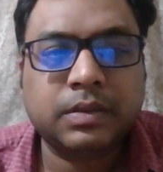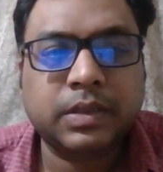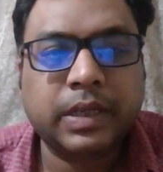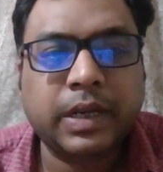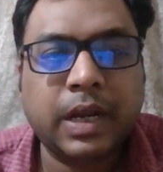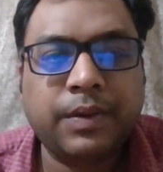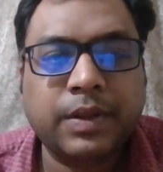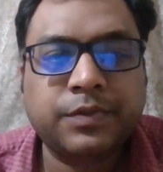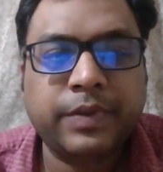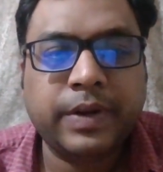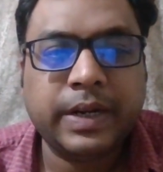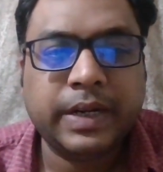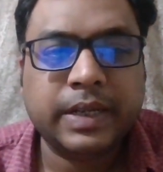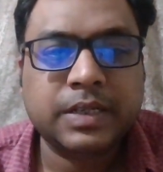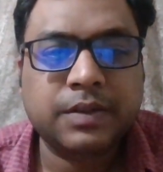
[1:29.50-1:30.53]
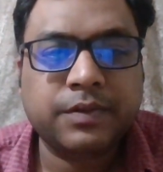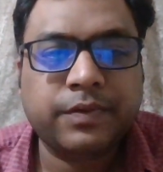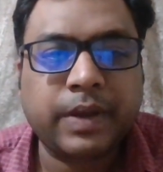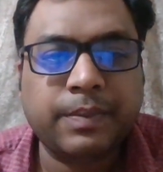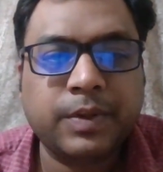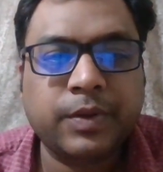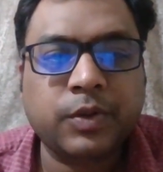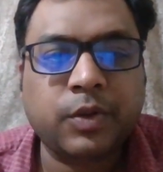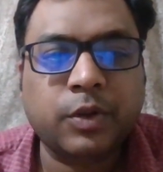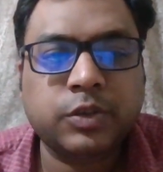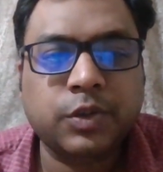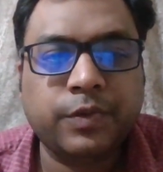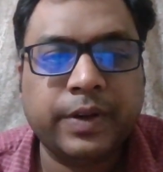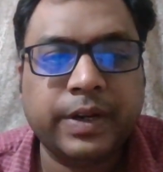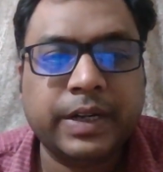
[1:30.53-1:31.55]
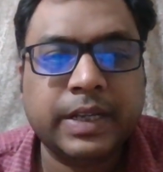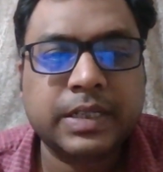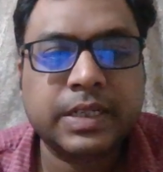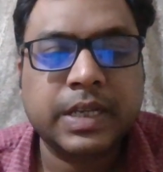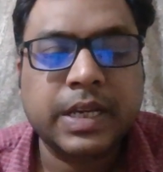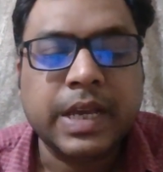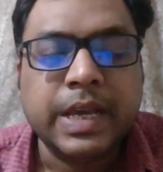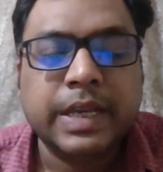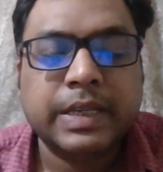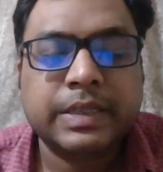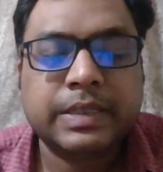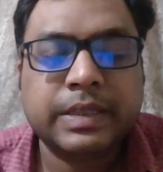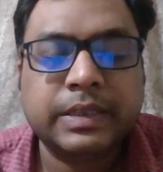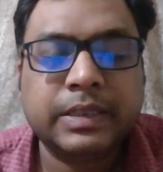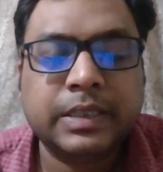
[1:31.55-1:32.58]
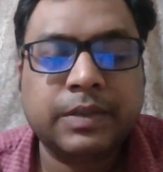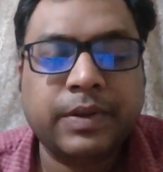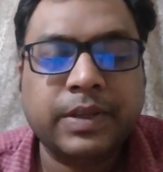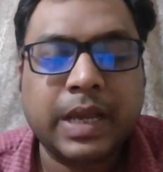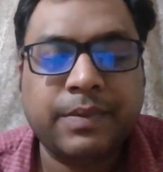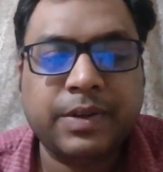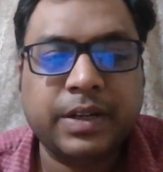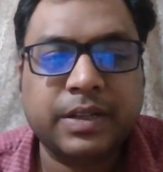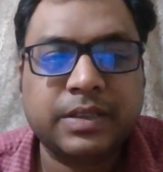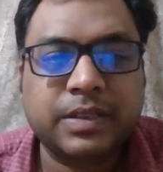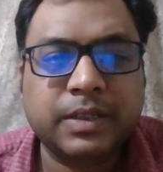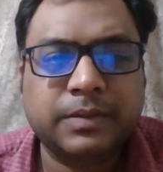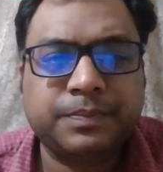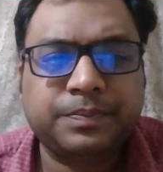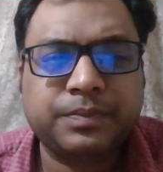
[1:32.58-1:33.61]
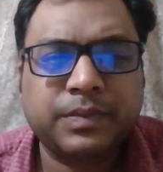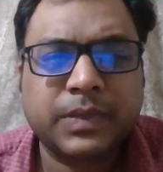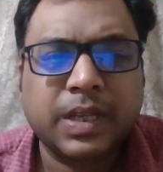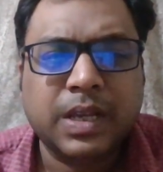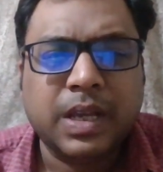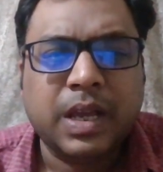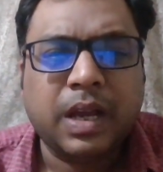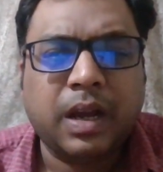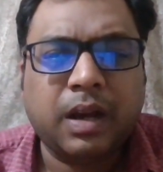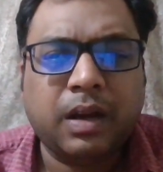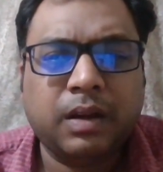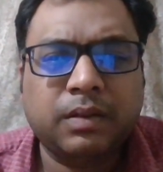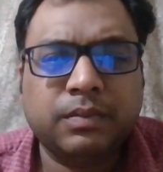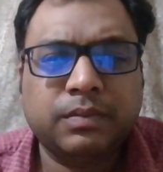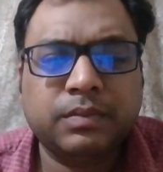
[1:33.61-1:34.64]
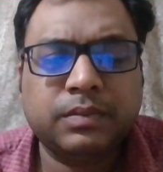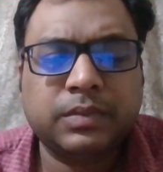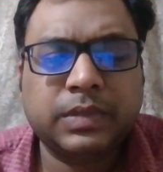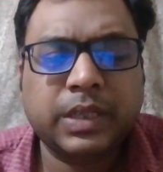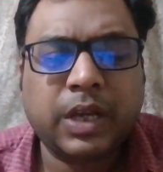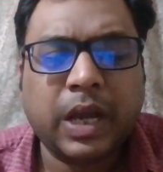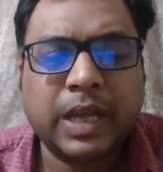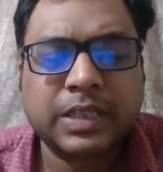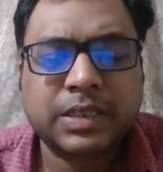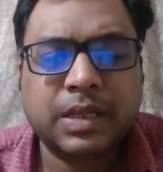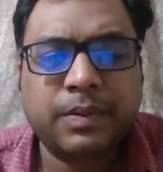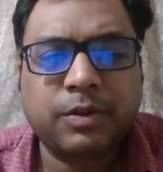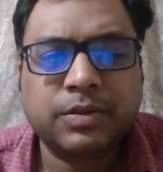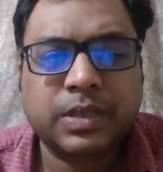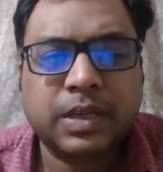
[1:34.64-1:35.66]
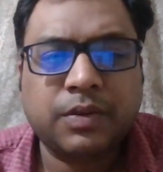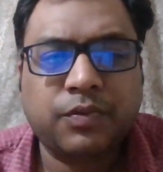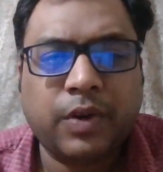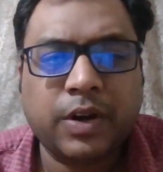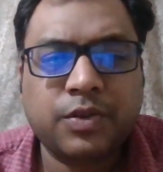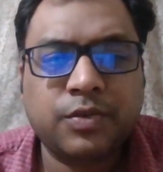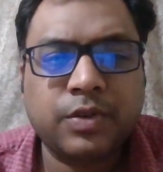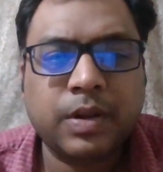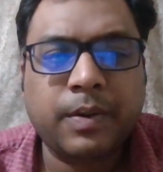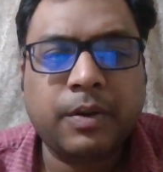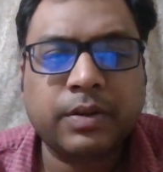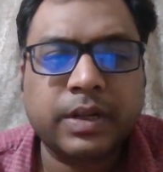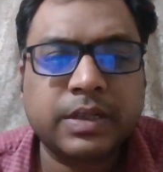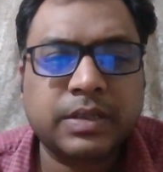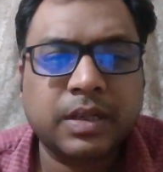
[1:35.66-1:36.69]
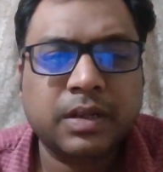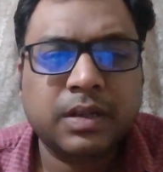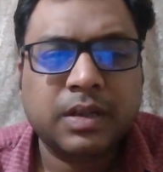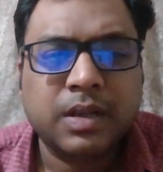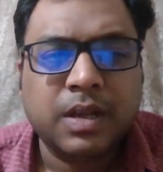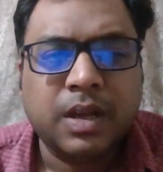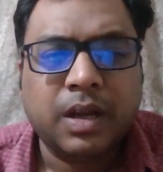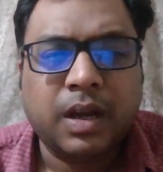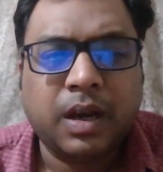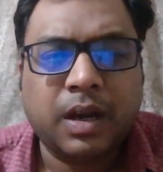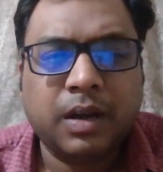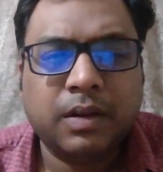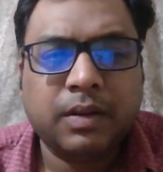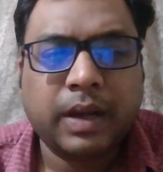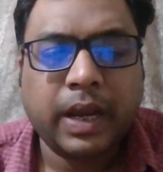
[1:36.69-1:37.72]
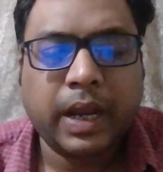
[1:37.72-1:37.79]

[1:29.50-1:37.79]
the girl was well dressed. Family was also well dressed. Still, she was having ulcer. They asked about, sir, what to do about ulcer. Uh,